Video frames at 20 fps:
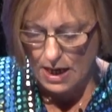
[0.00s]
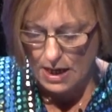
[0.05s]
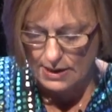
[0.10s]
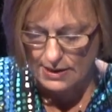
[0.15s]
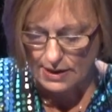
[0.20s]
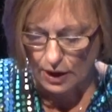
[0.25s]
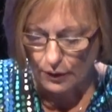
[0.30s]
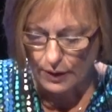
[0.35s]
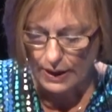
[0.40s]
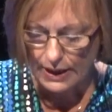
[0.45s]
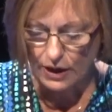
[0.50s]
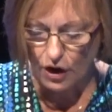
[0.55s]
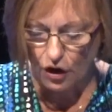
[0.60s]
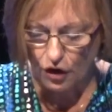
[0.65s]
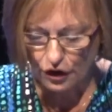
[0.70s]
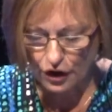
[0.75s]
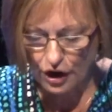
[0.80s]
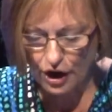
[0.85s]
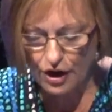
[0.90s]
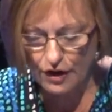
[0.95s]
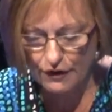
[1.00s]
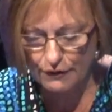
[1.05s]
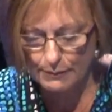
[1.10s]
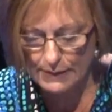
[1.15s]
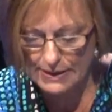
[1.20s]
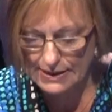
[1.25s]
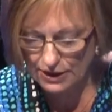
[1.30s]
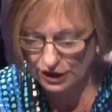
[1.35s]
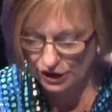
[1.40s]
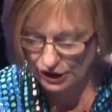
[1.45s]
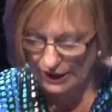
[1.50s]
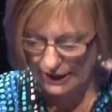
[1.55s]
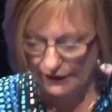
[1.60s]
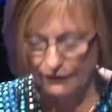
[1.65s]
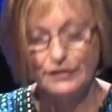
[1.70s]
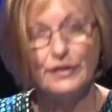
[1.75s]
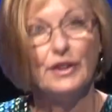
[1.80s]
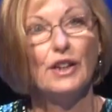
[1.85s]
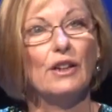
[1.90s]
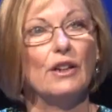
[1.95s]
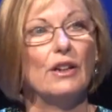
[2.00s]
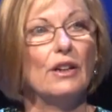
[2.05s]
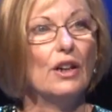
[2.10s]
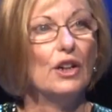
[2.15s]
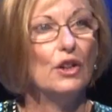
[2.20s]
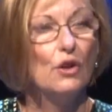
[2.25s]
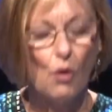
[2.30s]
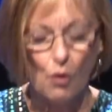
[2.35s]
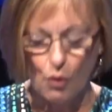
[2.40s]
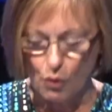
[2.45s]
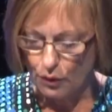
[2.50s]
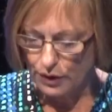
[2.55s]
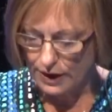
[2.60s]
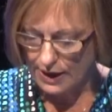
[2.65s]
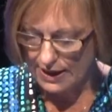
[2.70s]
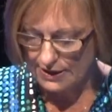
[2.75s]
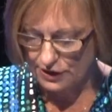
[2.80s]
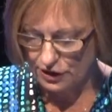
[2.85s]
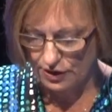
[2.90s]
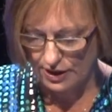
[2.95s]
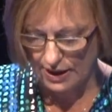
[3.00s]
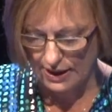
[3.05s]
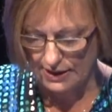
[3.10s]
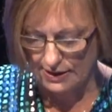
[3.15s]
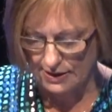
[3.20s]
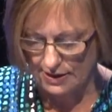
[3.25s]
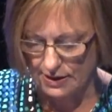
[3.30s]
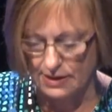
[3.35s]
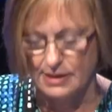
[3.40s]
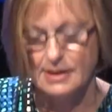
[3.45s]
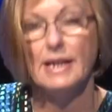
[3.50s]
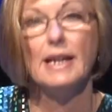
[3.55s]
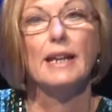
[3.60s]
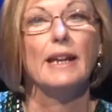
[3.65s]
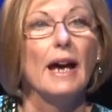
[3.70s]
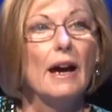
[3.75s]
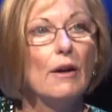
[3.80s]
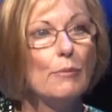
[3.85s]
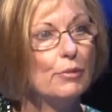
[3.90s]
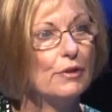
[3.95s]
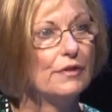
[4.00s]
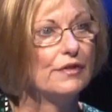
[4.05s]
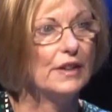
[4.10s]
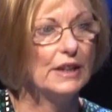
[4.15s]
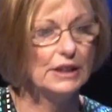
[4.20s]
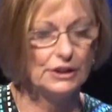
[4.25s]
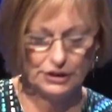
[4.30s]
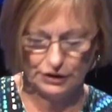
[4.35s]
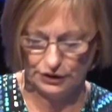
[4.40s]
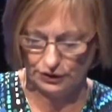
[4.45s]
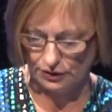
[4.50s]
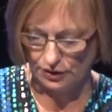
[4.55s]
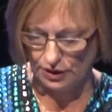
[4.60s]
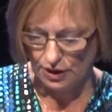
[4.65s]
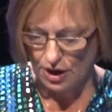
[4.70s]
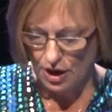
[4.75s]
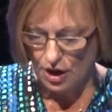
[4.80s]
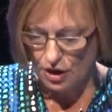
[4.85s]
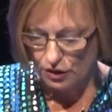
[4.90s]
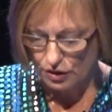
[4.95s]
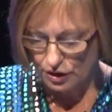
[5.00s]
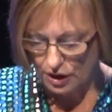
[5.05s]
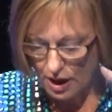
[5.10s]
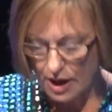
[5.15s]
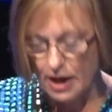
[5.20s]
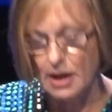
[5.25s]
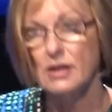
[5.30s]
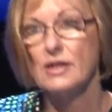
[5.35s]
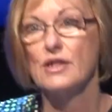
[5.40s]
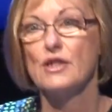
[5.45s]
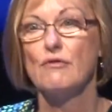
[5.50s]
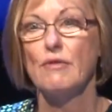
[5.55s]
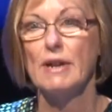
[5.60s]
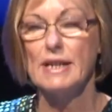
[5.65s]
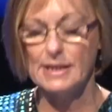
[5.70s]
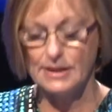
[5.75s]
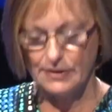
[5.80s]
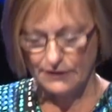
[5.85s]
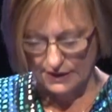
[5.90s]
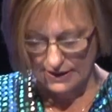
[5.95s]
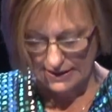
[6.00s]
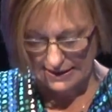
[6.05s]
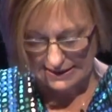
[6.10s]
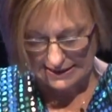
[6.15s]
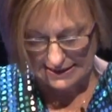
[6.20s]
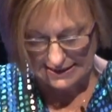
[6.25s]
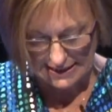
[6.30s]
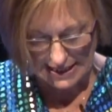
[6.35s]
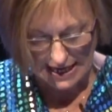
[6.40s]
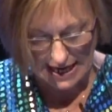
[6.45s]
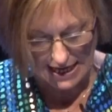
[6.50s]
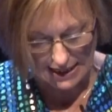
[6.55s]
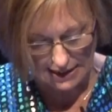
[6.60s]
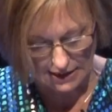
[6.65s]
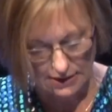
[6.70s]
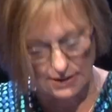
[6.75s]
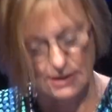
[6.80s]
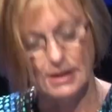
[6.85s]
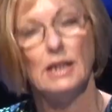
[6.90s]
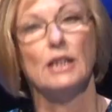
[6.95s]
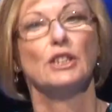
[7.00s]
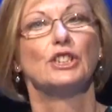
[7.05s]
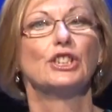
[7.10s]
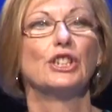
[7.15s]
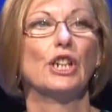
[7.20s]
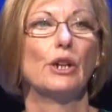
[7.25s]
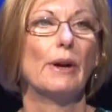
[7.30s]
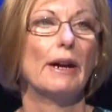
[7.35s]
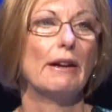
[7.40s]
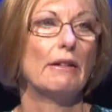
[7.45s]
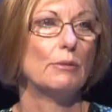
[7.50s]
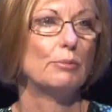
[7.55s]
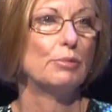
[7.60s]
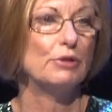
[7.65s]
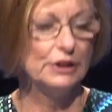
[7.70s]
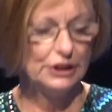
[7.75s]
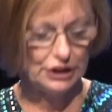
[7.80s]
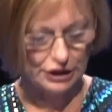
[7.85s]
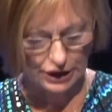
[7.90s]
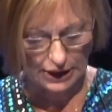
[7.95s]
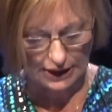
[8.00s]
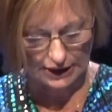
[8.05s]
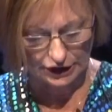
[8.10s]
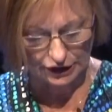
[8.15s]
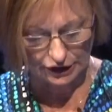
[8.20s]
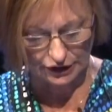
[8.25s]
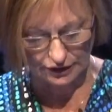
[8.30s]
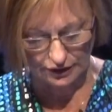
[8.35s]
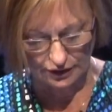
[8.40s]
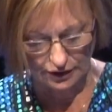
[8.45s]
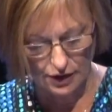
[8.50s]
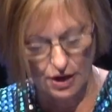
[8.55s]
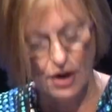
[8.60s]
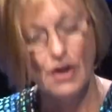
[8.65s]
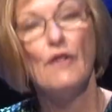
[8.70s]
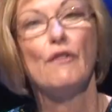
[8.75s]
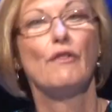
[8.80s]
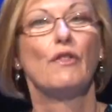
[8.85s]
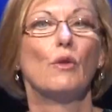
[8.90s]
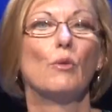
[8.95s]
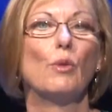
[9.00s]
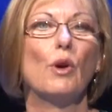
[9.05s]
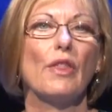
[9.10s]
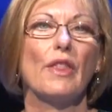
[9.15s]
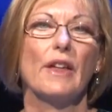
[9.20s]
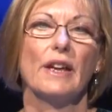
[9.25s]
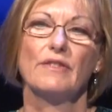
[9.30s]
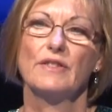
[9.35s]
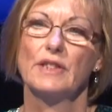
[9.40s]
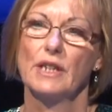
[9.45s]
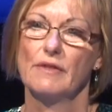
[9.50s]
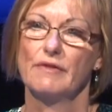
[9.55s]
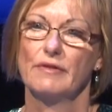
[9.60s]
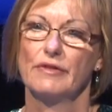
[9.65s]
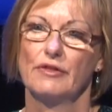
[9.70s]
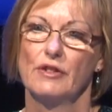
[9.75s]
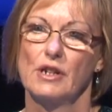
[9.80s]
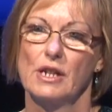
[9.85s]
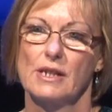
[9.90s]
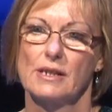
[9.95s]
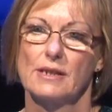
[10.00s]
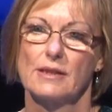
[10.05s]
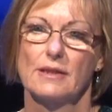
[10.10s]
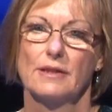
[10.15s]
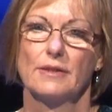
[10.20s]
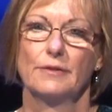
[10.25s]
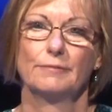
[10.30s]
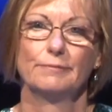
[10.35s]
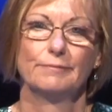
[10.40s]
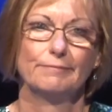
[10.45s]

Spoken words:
So in honour of Mrs. Schaffner and all the educators in our profession, could I ask the rest of us to stand and show our appreciation for what they've done for us?